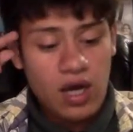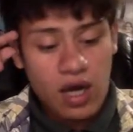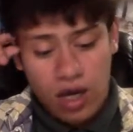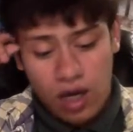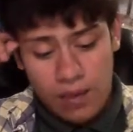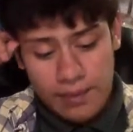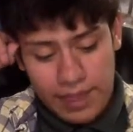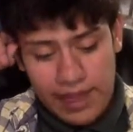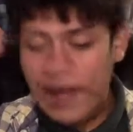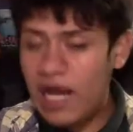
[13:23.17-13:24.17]
I
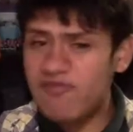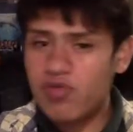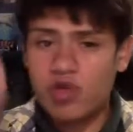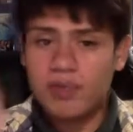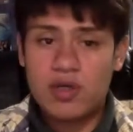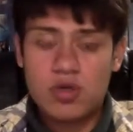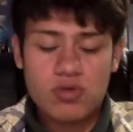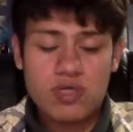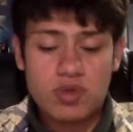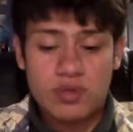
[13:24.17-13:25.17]
have North by
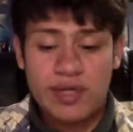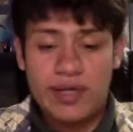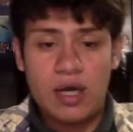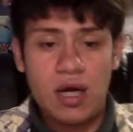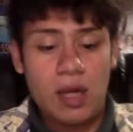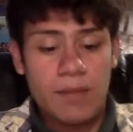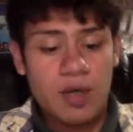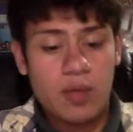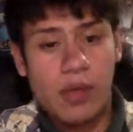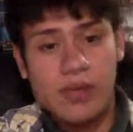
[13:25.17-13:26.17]
Northwest already, but
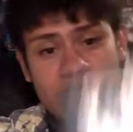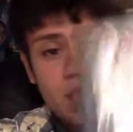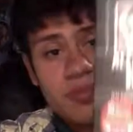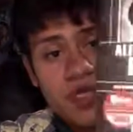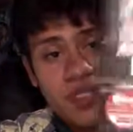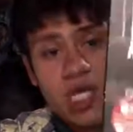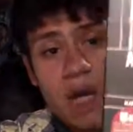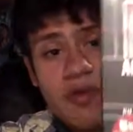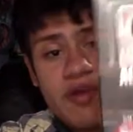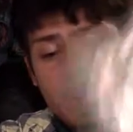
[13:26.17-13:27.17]
I'll probably keep this
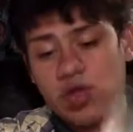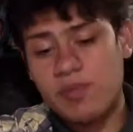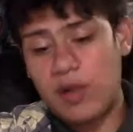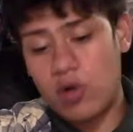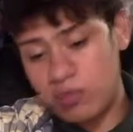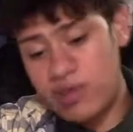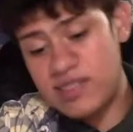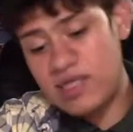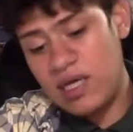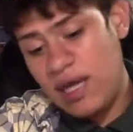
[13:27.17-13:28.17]
copy of North by Northwest